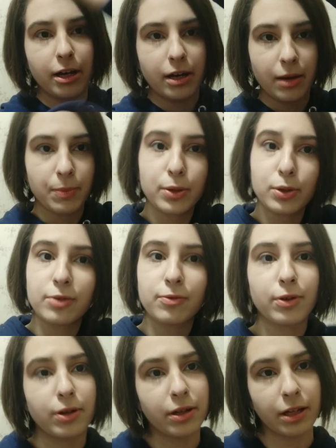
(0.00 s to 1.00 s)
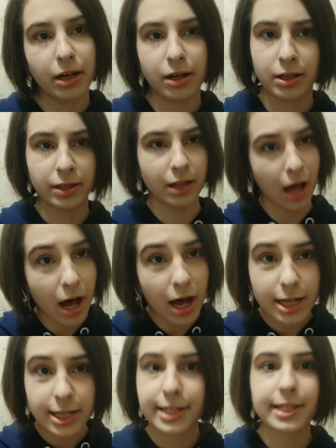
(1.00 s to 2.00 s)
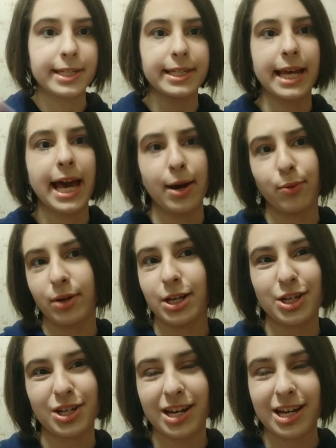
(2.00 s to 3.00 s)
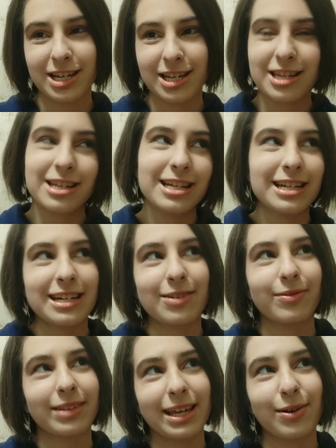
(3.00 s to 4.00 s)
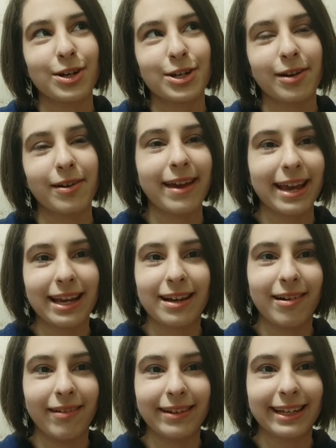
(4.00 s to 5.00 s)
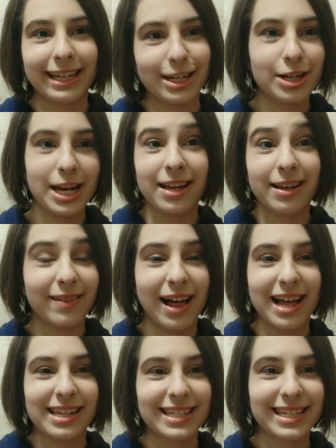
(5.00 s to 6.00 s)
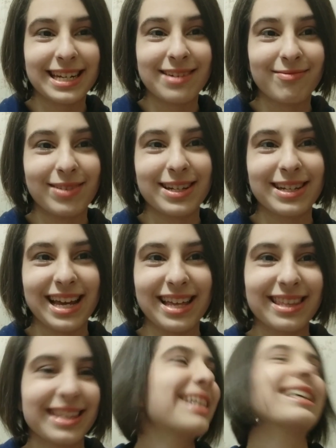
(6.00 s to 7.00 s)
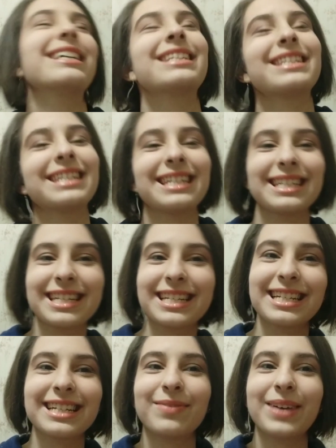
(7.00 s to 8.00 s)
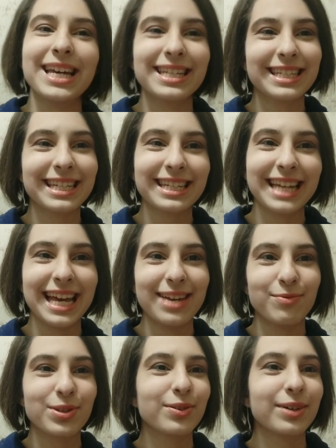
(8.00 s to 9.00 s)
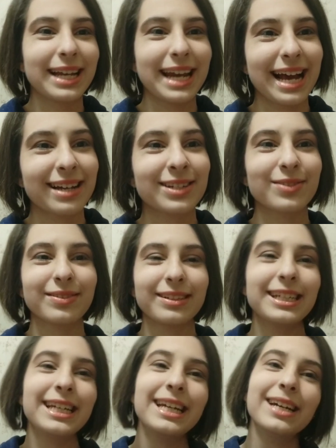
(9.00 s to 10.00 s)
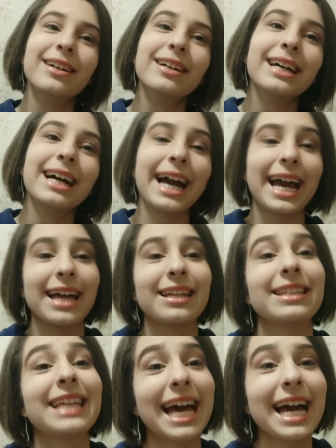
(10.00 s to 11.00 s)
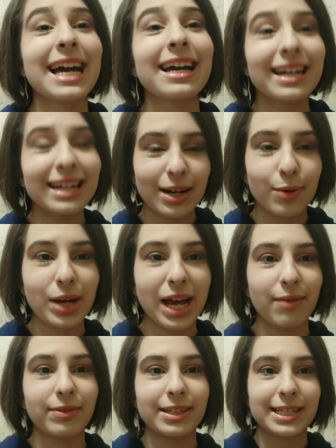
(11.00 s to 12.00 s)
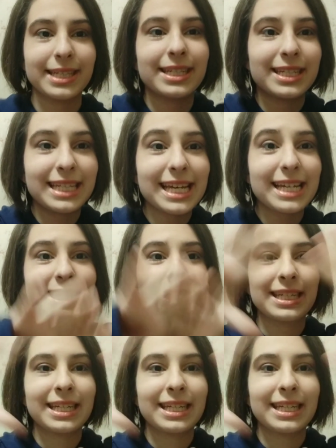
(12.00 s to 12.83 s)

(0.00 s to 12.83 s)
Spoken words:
beautiful gloss, which they were joking and calling it Shane Glosson, which I think it's such an amazing name to it actually. And then we have the 6